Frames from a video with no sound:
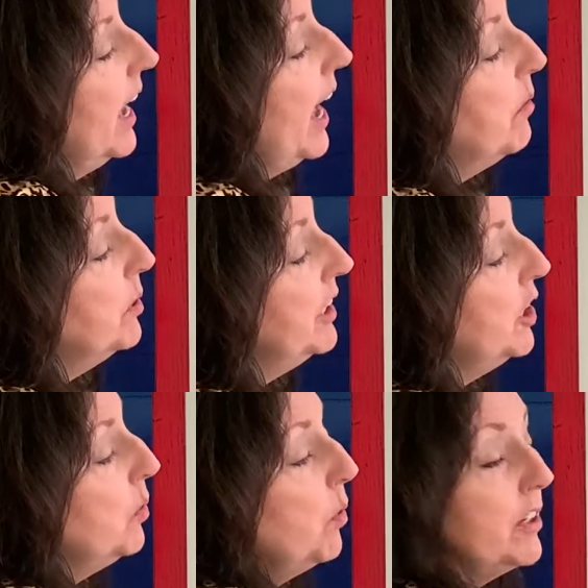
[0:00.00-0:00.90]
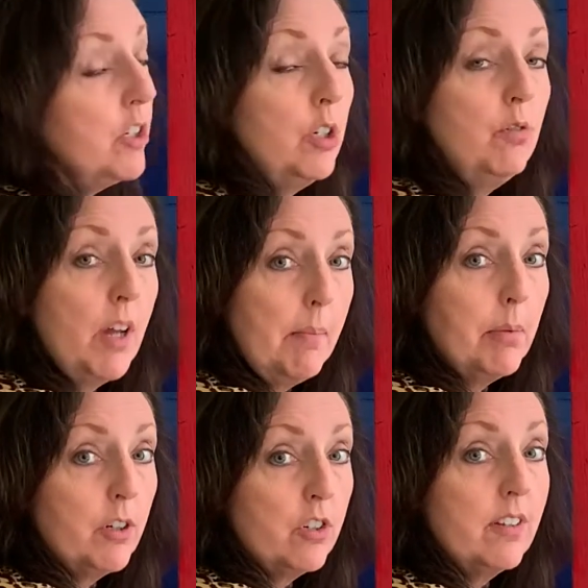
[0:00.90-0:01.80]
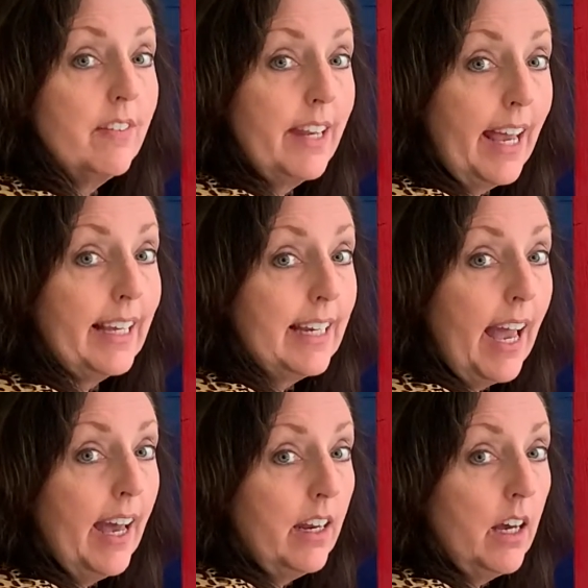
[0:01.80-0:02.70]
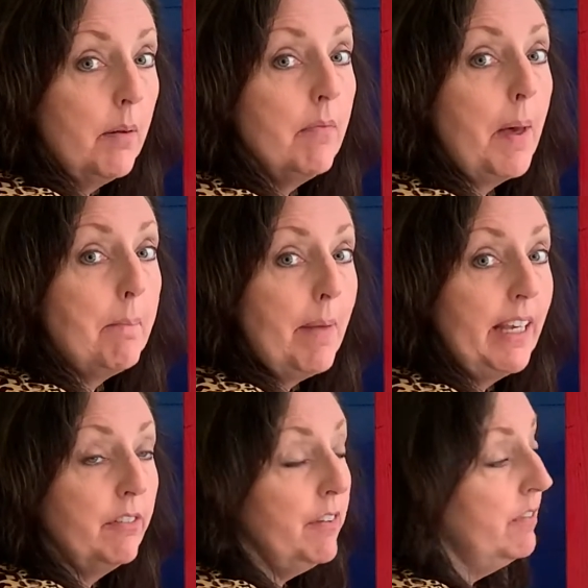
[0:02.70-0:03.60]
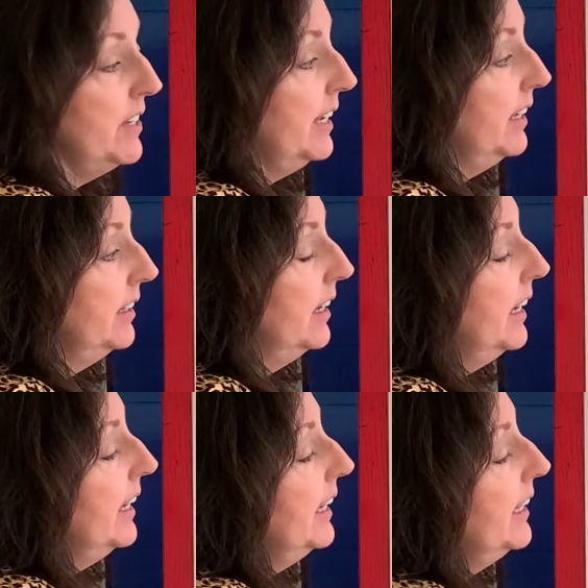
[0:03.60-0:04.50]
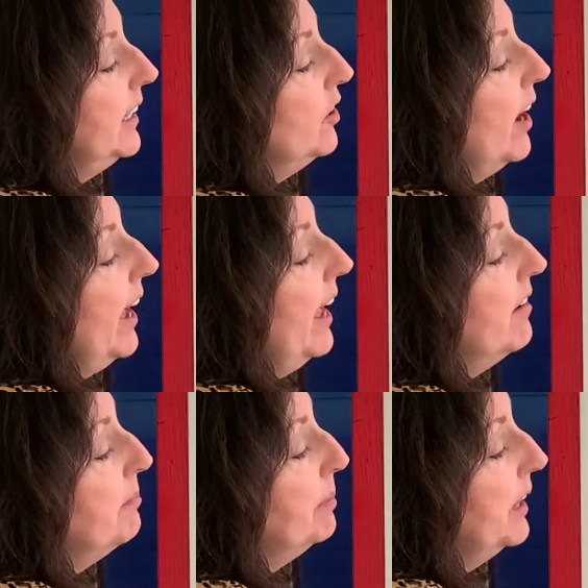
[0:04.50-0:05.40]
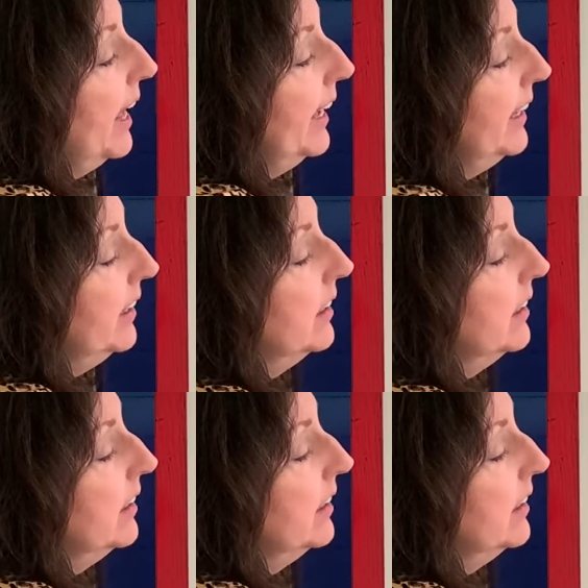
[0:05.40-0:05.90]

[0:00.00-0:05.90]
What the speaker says: I want to know what 2 numbers that I can add up that make 15. Here I have blank